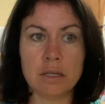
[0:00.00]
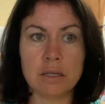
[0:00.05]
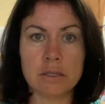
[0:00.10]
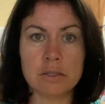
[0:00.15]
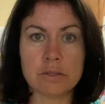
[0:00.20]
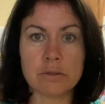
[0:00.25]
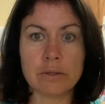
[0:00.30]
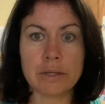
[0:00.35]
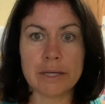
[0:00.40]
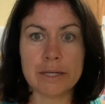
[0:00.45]

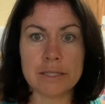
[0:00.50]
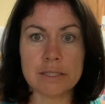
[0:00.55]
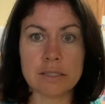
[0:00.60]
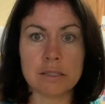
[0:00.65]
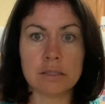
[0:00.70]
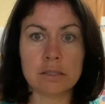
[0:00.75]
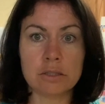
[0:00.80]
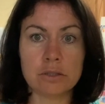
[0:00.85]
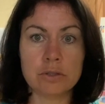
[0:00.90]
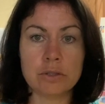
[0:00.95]
So that is a
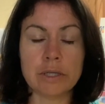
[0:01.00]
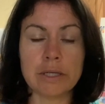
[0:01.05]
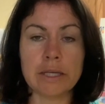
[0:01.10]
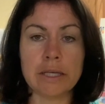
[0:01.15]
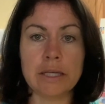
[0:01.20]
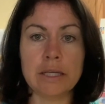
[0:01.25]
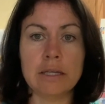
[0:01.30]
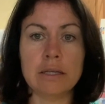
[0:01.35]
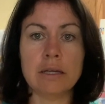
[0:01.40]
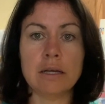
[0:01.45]
little
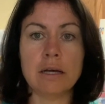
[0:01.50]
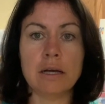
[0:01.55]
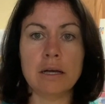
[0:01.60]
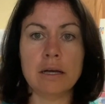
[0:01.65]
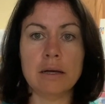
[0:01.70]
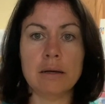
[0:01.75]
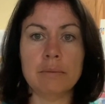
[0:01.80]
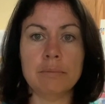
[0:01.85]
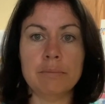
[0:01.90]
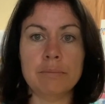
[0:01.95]
tricky,
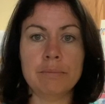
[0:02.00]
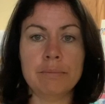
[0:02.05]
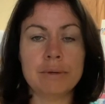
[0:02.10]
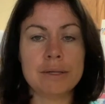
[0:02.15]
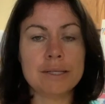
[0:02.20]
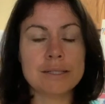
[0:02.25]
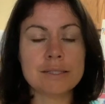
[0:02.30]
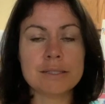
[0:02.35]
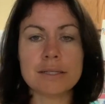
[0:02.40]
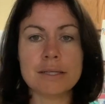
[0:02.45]
but
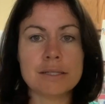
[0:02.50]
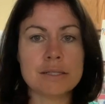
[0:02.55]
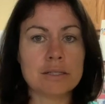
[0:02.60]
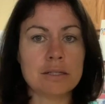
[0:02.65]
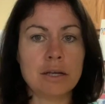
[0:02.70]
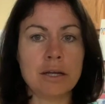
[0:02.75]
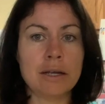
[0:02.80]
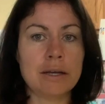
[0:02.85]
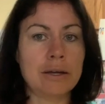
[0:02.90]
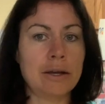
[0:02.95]
it's
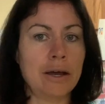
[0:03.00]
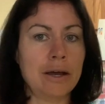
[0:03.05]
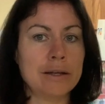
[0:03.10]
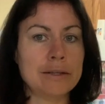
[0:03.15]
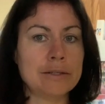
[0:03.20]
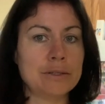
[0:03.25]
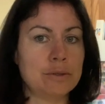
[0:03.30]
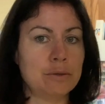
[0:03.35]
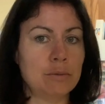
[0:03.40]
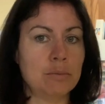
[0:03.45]

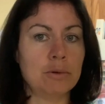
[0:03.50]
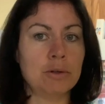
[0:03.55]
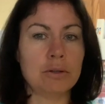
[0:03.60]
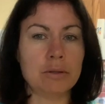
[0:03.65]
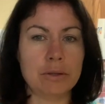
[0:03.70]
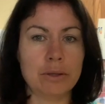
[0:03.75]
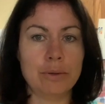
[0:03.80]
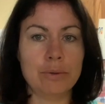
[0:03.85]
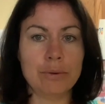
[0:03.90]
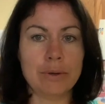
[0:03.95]
not
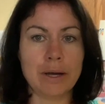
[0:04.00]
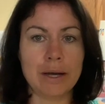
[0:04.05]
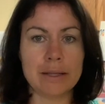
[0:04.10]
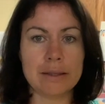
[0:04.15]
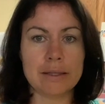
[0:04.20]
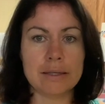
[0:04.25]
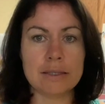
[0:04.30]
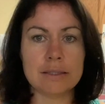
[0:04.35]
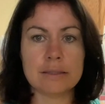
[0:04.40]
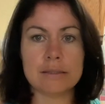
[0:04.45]
doable. You
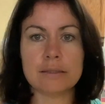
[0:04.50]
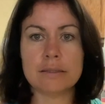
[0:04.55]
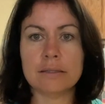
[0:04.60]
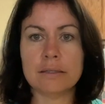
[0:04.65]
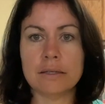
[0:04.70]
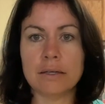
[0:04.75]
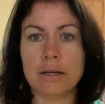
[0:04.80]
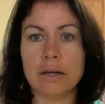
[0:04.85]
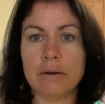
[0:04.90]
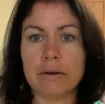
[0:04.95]
got this.
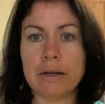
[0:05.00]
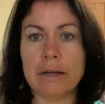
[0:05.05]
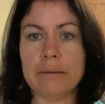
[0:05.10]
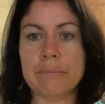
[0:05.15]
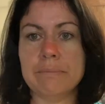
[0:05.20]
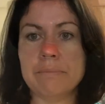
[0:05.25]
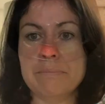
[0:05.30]
All right.